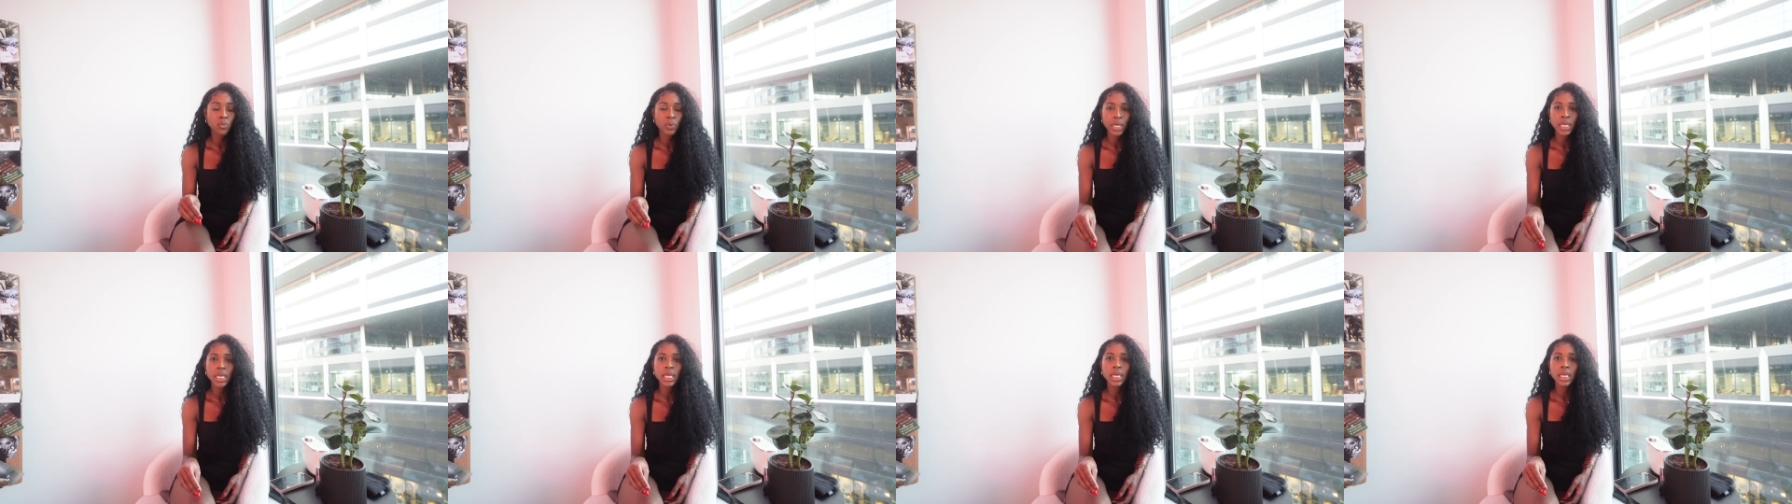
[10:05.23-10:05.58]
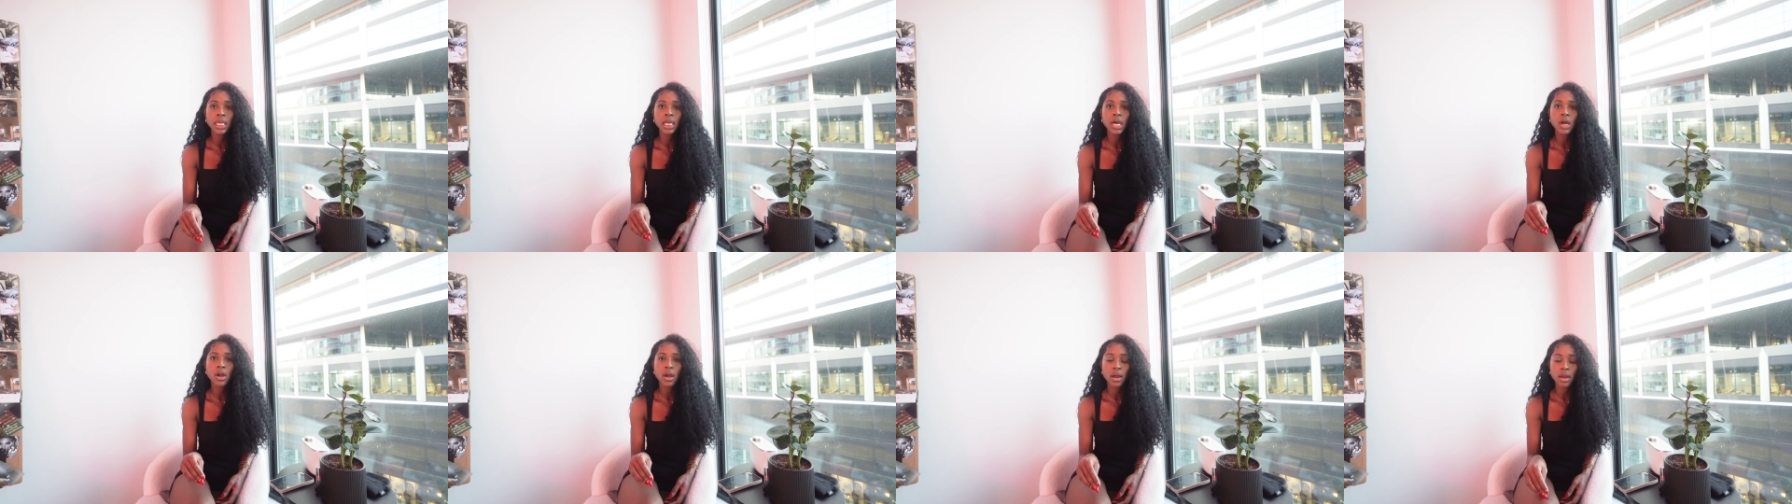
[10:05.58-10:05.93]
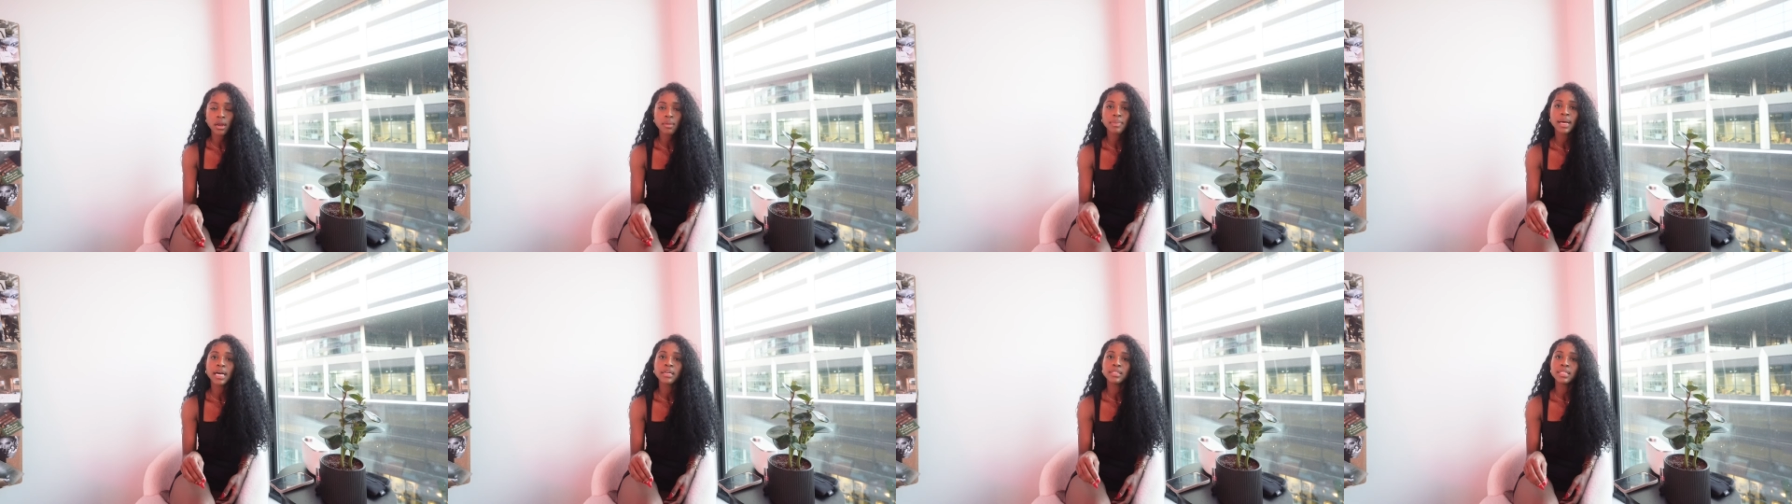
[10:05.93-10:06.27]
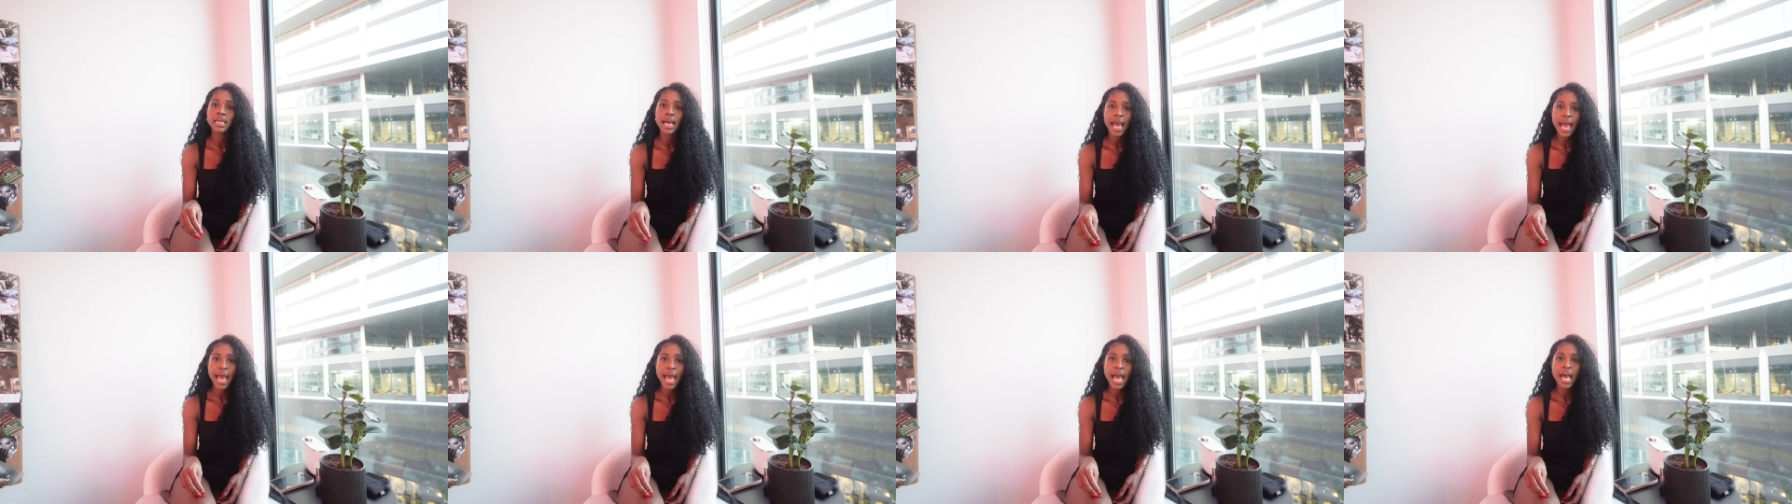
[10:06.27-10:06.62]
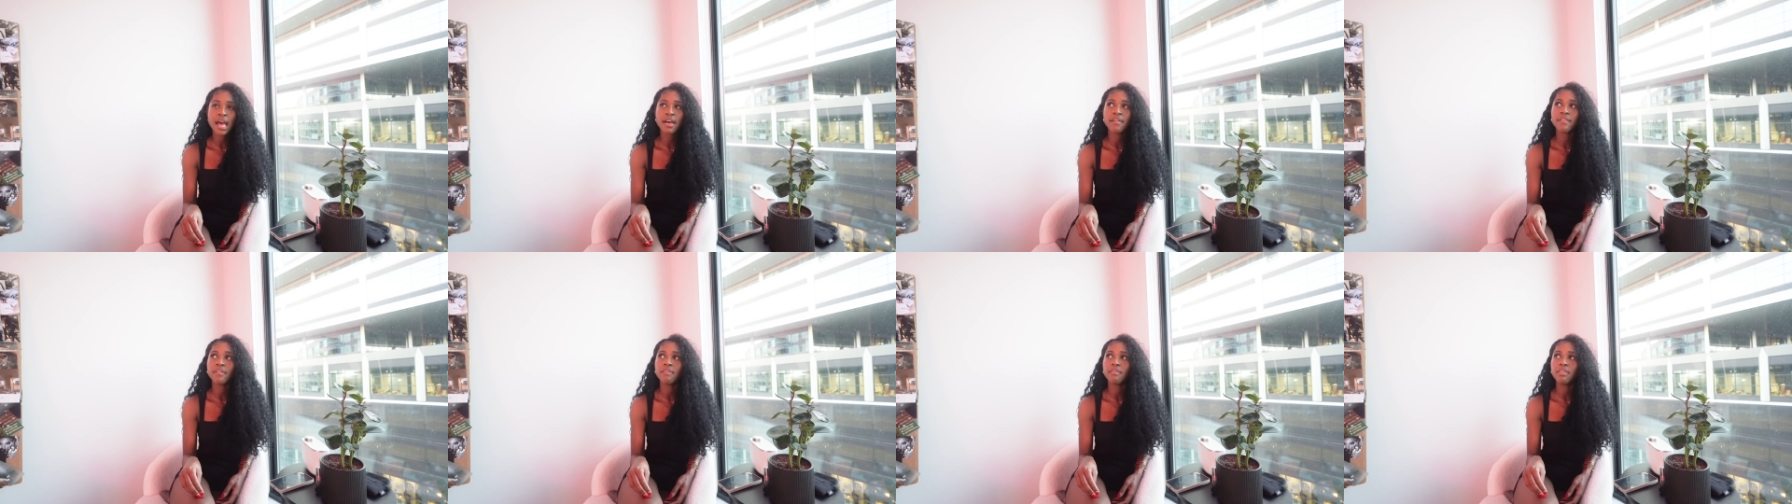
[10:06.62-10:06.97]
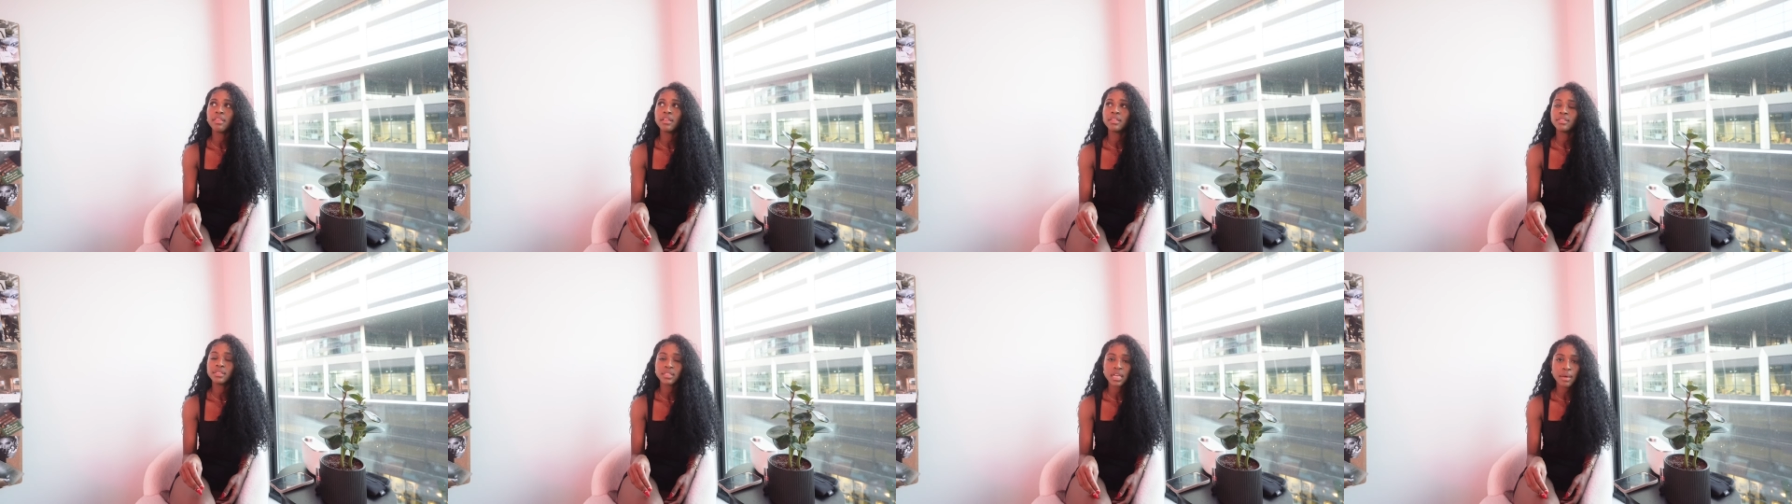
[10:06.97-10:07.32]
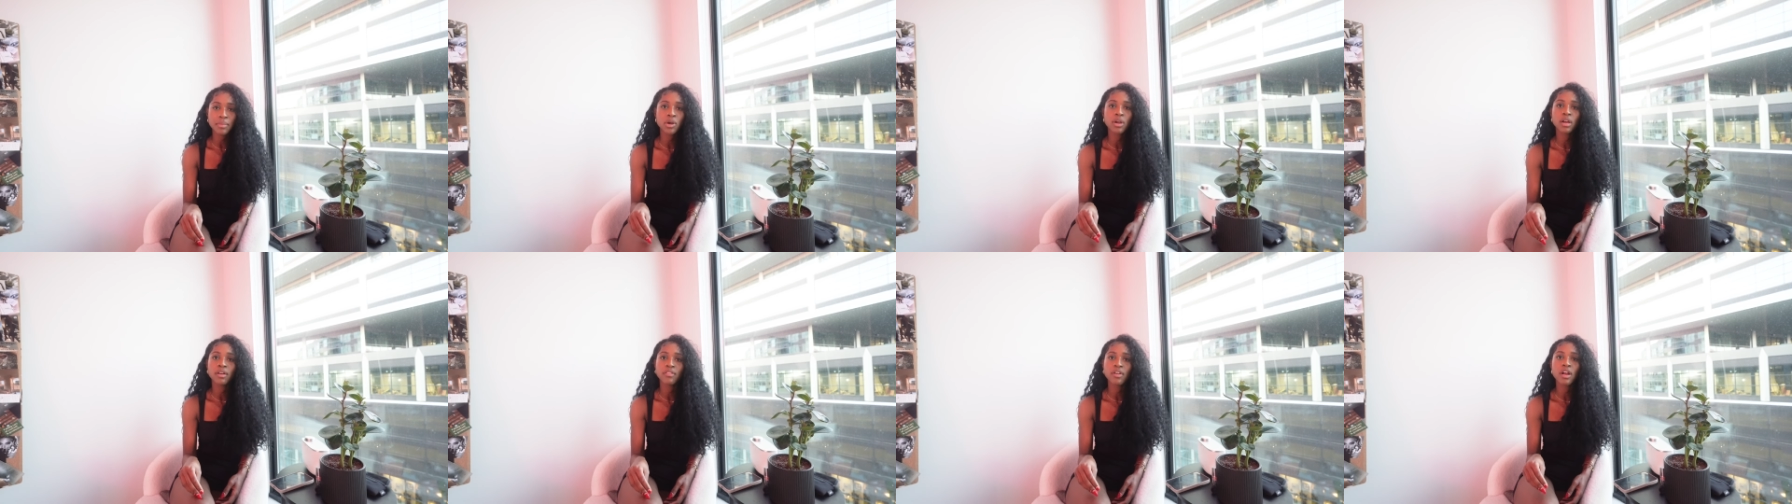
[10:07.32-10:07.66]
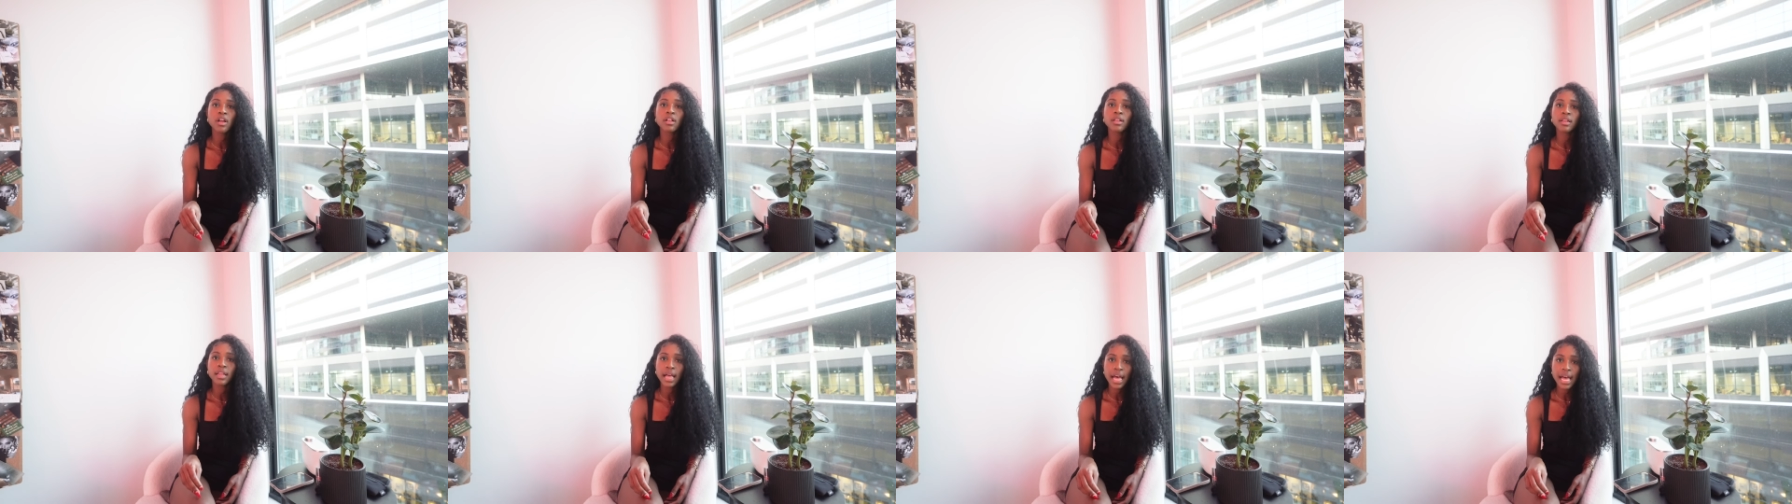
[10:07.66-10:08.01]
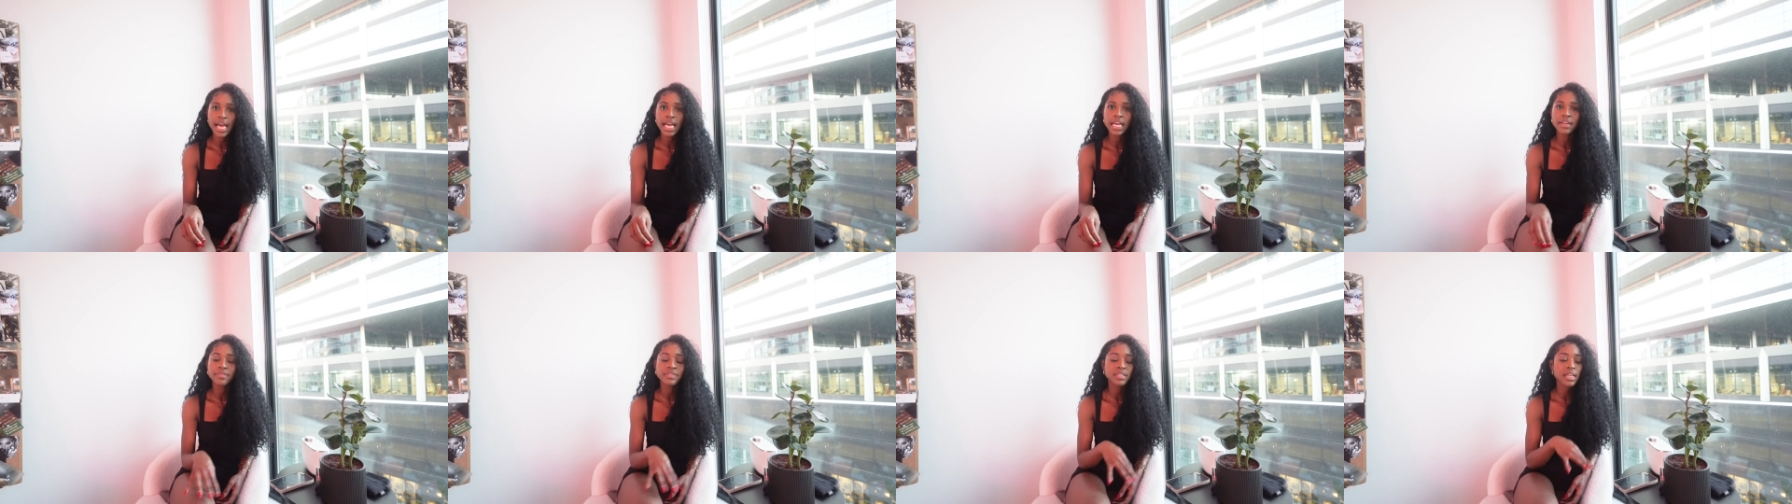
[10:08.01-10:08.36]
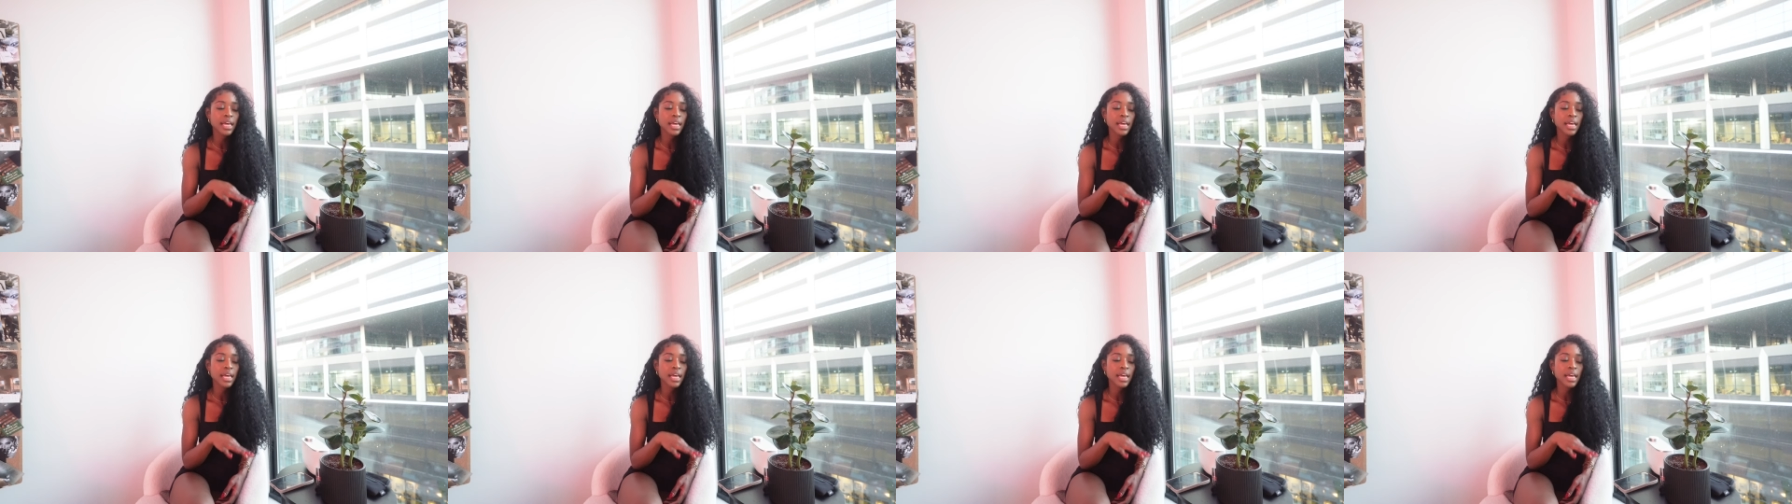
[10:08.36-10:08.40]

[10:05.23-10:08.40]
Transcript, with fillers: we are about to have the summer of our lives.